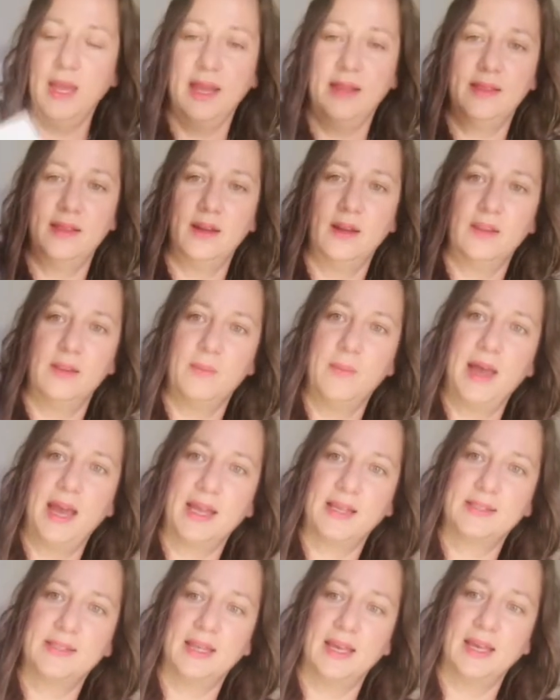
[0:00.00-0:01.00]
and then on the
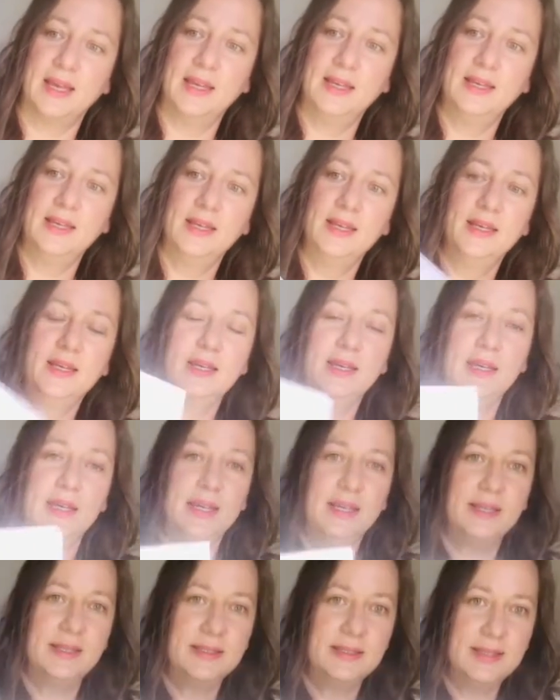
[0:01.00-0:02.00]
back side
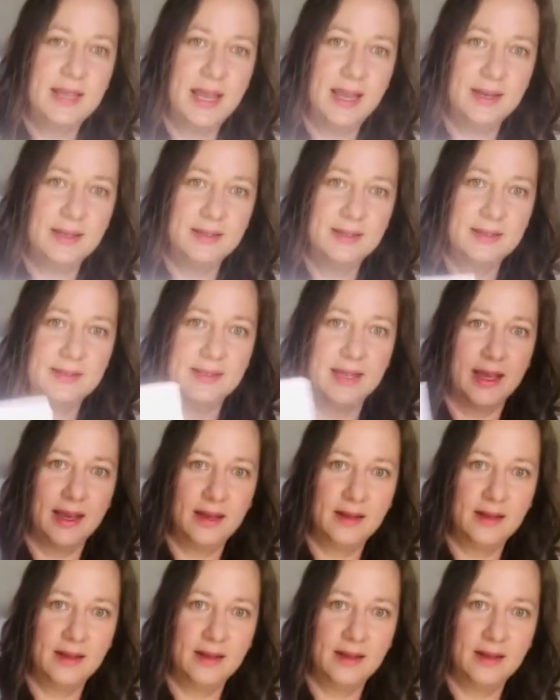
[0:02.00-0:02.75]
is N to Z.